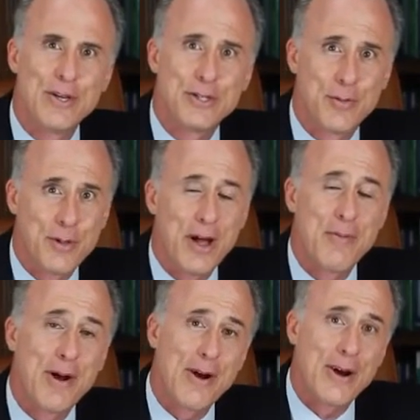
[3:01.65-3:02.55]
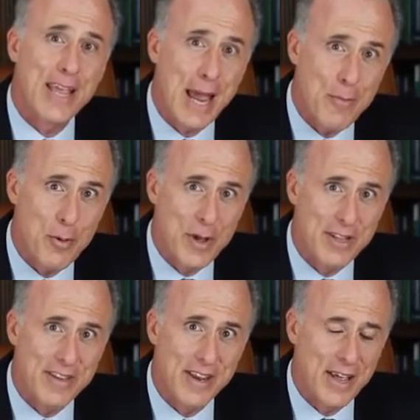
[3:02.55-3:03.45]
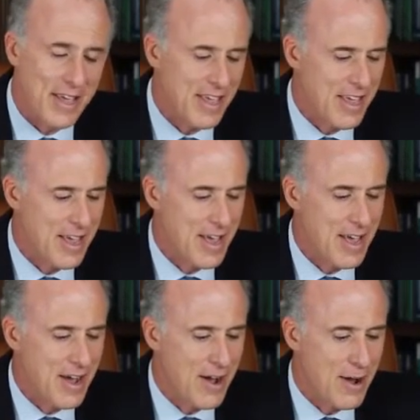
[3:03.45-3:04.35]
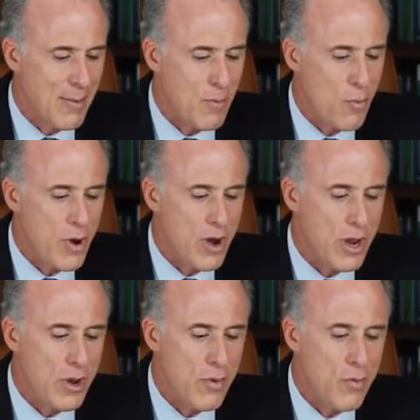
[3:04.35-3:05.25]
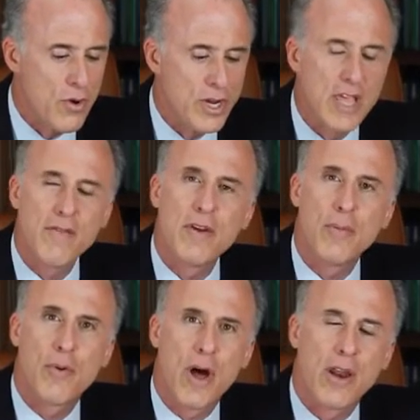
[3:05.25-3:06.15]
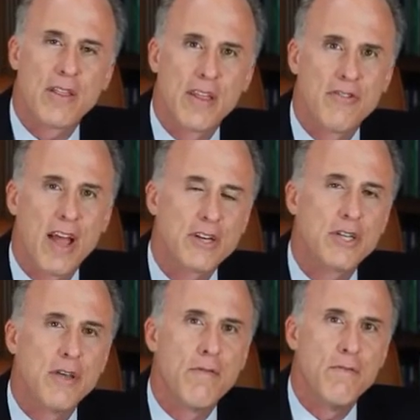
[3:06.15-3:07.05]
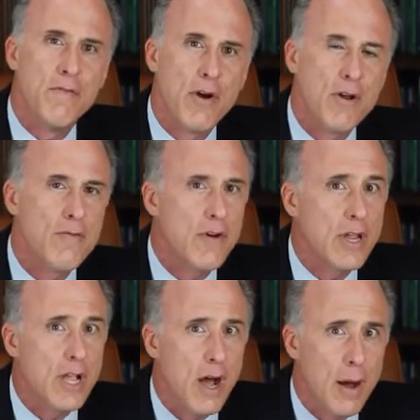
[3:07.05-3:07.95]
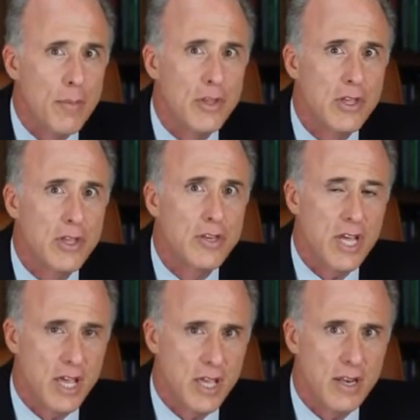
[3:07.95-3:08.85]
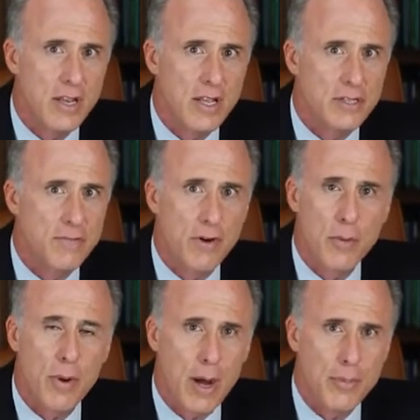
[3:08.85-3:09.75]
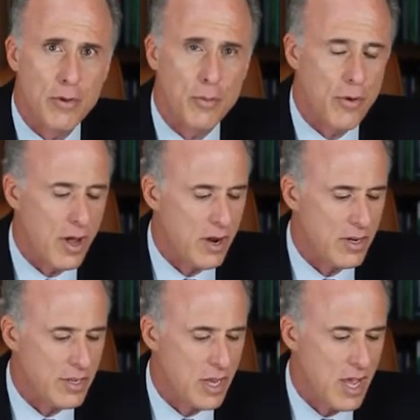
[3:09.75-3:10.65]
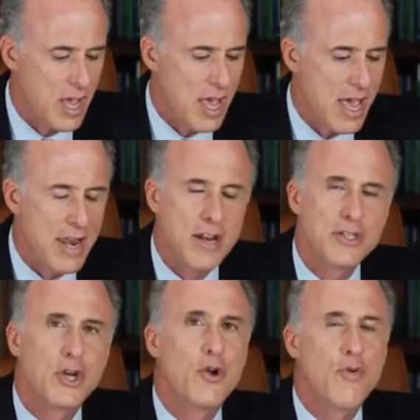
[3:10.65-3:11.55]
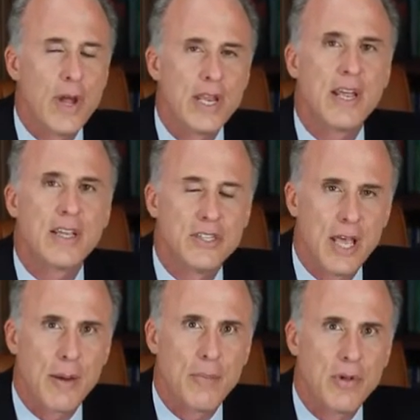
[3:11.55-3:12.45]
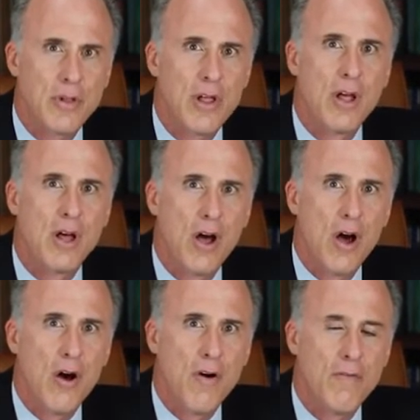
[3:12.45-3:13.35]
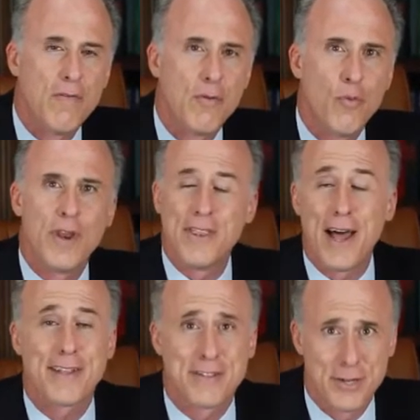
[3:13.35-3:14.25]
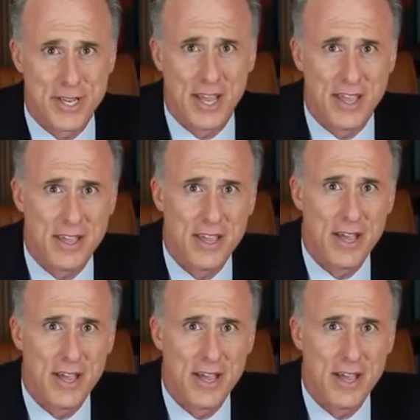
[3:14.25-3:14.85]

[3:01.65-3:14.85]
supplied by our cameraman today, we were given a product that is actually very, very commonly taken. It's a very popular product, and it is a great example of what not to take.